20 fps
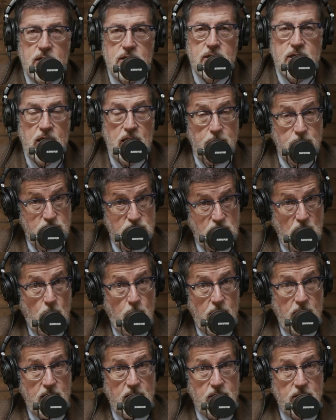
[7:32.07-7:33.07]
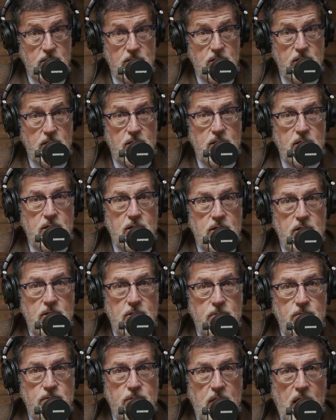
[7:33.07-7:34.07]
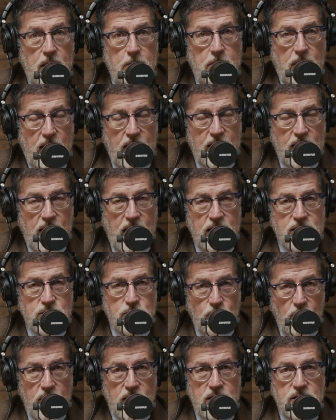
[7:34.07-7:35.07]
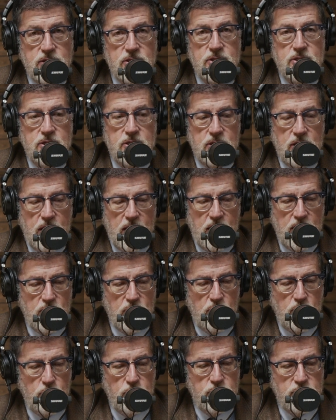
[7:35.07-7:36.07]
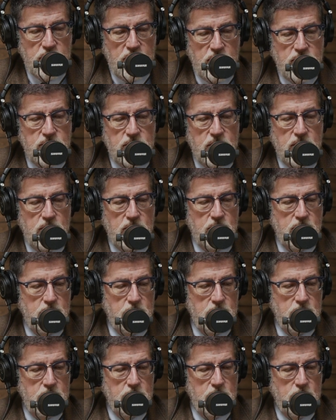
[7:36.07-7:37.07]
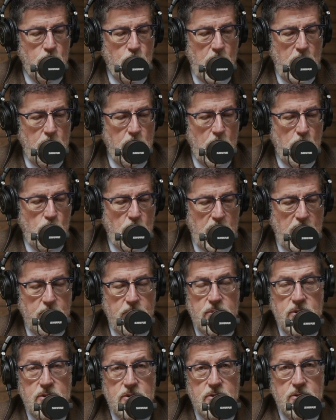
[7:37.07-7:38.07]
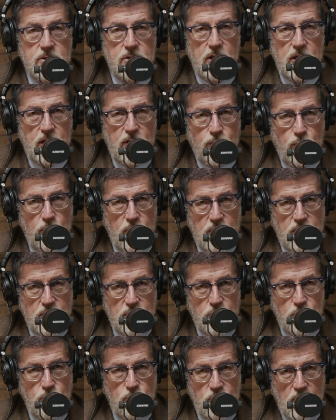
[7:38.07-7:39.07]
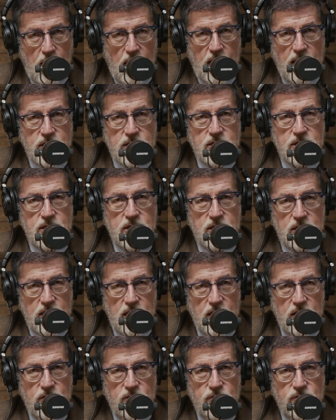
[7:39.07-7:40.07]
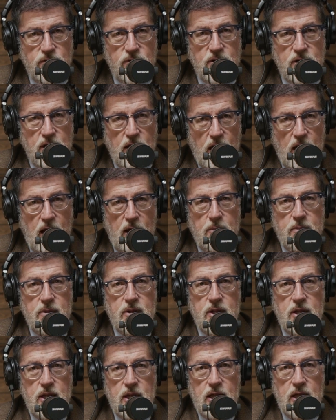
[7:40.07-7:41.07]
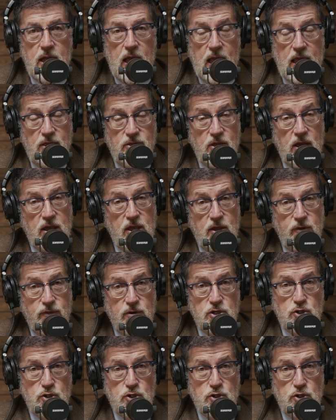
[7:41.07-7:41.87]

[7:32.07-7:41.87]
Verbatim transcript: Keep sowing. And by God's grace, in due season, we will reap if we do not give up. Hey, thank you for